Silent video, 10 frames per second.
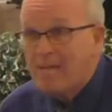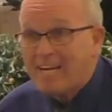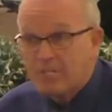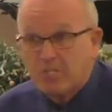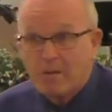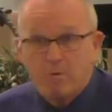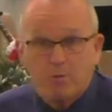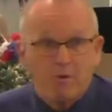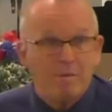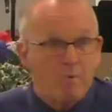to some
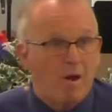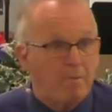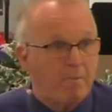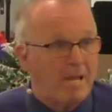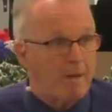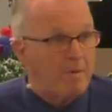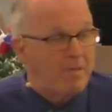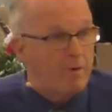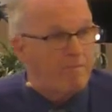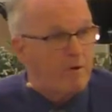degree probably. I mean,
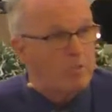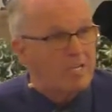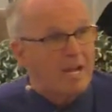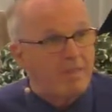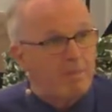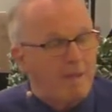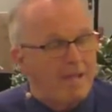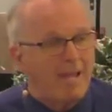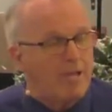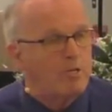there are folks that I think, man,
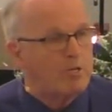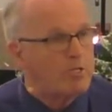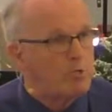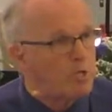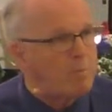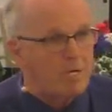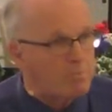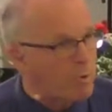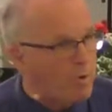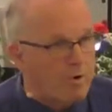they could just do so much
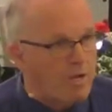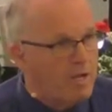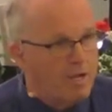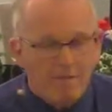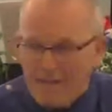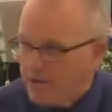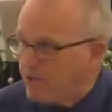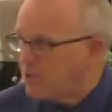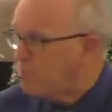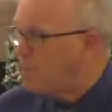more. They could
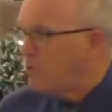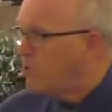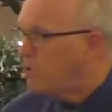just do so